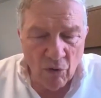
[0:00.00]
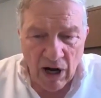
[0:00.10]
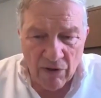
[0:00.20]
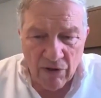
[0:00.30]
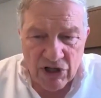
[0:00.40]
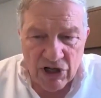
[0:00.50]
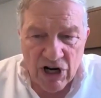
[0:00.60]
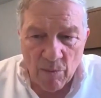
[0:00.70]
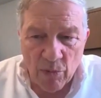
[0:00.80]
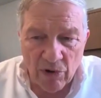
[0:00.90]
There's a
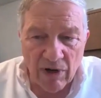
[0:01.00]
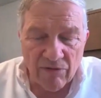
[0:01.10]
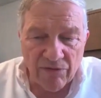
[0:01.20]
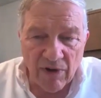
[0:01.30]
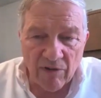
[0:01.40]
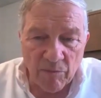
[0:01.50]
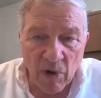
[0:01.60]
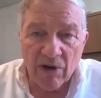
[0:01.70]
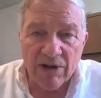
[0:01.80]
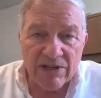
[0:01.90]
number of
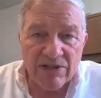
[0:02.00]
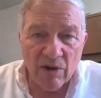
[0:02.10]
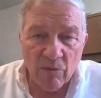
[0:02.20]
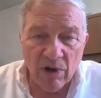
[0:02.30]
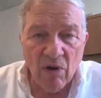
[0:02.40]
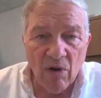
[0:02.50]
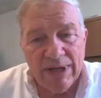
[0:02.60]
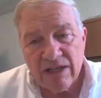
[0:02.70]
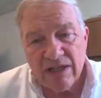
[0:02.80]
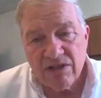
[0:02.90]
markets that we're
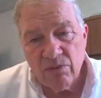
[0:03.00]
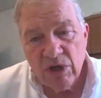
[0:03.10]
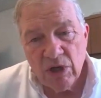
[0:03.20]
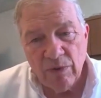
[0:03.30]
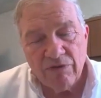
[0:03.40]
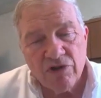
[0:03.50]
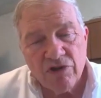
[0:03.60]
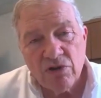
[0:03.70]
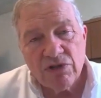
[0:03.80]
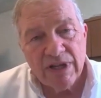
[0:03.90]
going into. We've
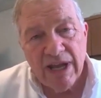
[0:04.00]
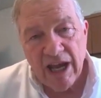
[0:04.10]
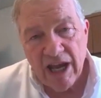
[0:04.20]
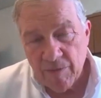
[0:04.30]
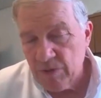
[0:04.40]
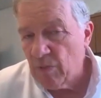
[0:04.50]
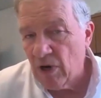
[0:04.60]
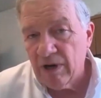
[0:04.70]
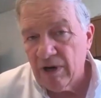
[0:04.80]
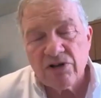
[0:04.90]
chosen the cannabis
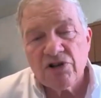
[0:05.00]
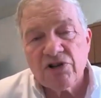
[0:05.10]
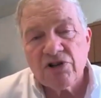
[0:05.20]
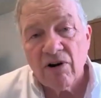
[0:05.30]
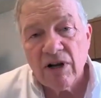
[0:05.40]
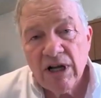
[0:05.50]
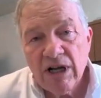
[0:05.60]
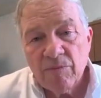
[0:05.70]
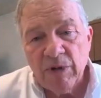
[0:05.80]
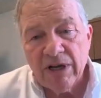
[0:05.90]
market to start
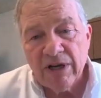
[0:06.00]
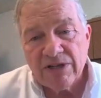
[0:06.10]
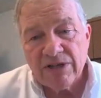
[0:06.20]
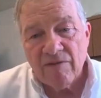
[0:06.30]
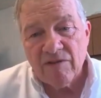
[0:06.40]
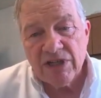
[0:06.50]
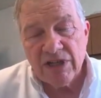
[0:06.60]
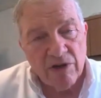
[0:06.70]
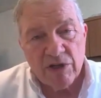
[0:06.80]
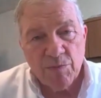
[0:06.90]
because they have a
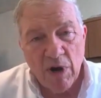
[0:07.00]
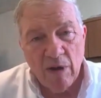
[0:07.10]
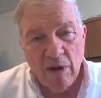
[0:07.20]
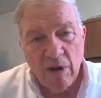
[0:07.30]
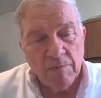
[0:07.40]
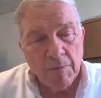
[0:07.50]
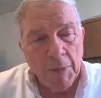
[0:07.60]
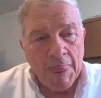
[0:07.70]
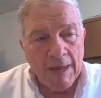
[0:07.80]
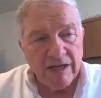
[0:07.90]
serious problem
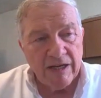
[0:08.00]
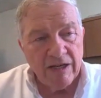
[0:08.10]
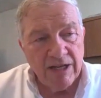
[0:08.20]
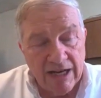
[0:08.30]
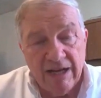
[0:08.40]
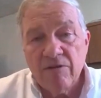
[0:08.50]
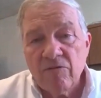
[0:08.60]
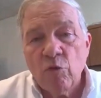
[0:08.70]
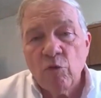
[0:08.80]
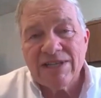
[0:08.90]
in getting
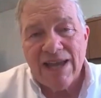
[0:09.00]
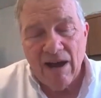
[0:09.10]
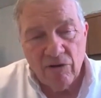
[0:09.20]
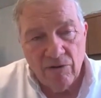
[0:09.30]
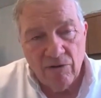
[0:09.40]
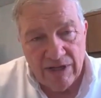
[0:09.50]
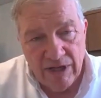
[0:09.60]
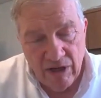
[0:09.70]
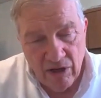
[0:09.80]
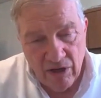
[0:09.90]
what's out in
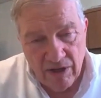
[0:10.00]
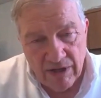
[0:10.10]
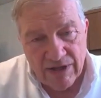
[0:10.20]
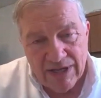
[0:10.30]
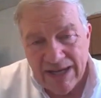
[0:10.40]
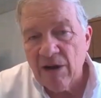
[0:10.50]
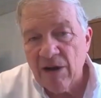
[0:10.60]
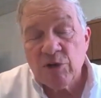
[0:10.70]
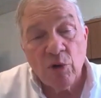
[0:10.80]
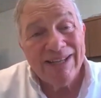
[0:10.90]
the
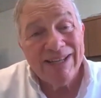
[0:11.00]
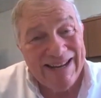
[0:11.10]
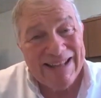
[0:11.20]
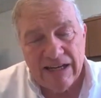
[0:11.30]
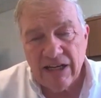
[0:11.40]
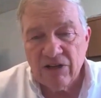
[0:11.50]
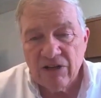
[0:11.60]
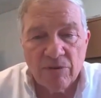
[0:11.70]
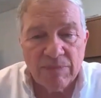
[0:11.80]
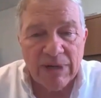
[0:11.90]
cannabis oil, getting that
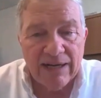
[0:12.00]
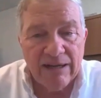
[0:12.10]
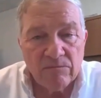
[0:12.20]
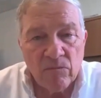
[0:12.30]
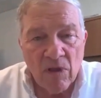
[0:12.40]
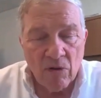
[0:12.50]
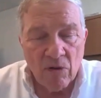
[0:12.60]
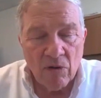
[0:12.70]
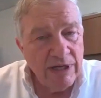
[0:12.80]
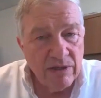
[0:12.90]
into the body.
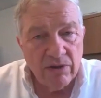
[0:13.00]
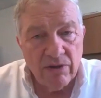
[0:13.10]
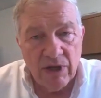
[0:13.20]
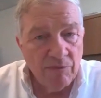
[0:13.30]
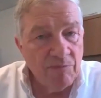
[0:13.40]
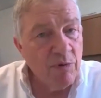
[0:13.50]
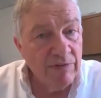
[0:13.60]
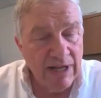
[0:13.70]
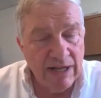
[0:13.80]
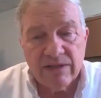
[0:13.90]
And we can do that. We've
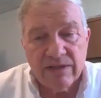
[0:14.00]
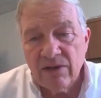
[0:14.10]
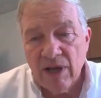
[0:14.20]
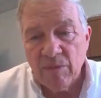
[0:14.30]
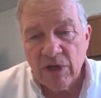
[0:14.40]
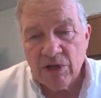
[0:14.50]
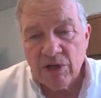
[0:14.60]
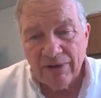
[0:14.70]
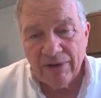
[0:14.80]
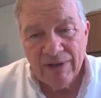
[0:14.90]
proven that to do that much
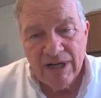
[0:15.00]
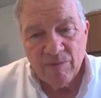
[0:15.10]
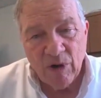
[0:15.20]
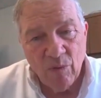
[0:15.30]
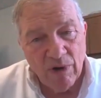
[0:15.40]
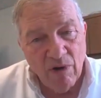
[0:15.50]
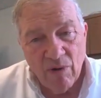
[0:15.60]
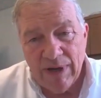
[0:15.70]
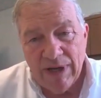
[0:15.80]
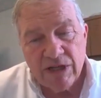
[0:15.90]
better. But we're
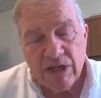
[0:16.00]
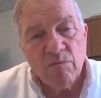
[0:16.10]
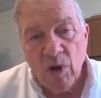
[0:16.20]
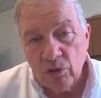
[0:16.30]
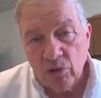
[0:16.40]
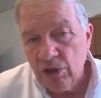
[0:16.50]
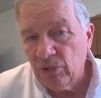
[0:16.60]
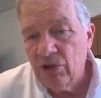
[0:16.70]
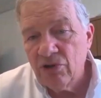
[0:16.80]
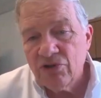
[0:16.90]
going into
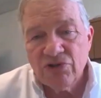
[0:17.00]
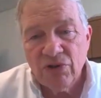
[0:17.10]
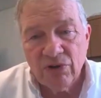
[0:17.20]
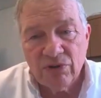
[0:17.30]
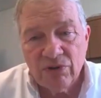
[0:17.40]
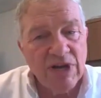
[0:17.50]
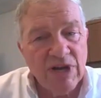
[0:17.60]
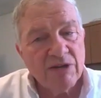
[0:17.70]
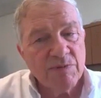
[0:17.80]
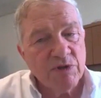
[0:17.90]
multiple nutraceuticals,
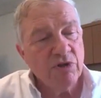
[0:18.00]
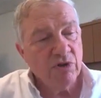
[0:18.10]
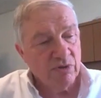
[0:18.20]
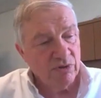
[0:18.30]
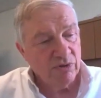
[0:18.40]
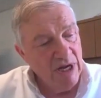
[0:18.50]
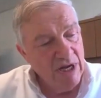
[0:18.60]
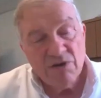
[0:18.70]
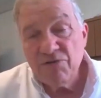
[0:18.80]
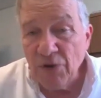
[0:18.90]
cosmeceuticals,
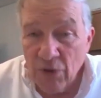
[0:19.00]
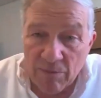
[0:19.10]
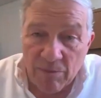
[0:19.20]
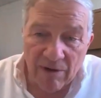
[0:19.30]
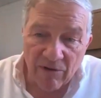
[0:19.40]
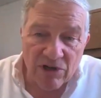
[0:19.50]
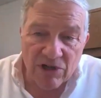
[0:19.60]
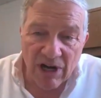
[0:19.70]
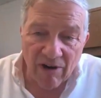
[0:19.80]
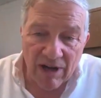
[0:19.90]
food and beverage
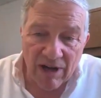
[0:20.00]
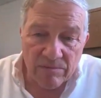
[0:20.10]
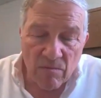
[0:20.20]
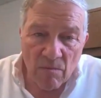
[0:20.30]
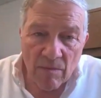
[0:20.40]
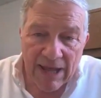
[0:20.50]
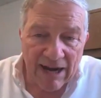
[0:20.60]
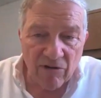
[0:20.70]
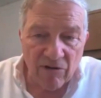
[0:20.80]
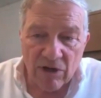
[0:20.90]
area,
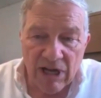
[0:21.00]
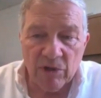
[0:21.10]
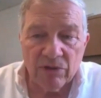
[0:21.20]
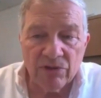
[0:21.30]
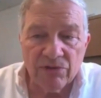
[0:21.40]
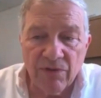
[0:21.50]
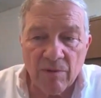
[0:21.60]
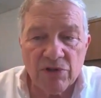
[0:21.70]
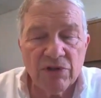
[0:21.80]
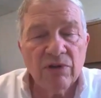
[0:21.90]
agrochemicals,
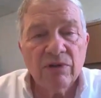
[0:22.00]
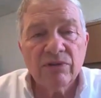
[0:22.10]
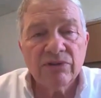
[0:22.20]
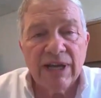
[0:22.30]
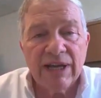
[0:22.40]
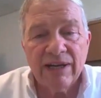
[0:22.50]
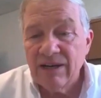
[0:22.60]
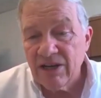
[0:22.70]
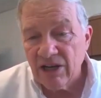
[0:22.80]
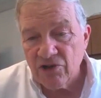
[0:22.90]
pharmaceuticals, and in
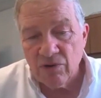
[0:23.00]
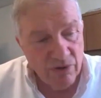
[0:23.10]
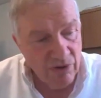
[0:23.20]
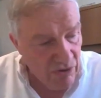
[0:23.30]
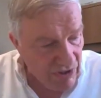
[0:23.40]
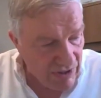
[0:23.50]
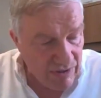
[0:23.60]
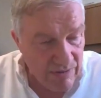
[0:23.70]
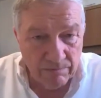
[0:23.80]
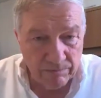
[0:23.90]
industrial
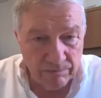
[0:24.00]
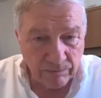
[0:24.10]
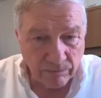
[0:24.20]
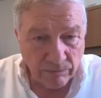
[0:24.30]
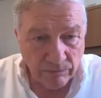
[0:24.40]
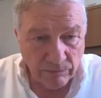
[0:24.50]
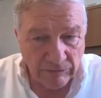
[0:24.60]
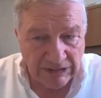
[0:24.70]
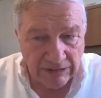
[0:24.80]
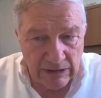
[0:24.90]
uses.
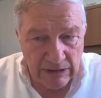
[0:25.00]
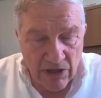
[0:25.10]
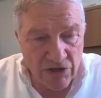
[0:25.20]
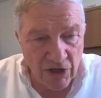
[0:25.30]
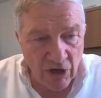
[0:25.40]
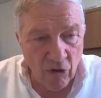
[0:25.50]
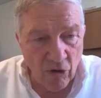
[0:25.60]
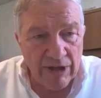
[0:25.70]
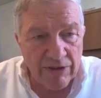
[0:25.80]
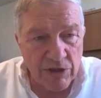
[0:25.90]

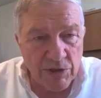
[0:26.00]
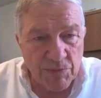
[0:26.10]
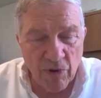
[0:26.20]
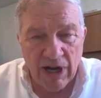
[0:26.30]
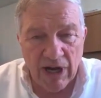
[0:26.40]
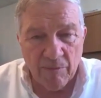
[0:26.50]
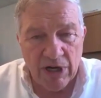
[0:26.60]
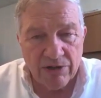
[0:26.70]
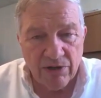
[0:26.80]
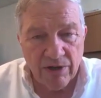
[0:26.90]
So at this point, I'm
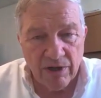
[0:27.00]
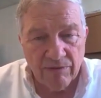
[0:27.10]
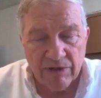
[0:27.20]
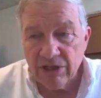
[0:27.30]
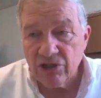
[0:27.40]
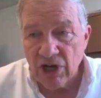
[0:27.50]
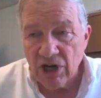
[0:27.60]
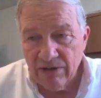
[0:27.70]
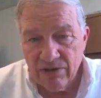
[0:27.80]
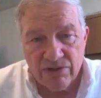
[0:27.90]
going to turn it over to John,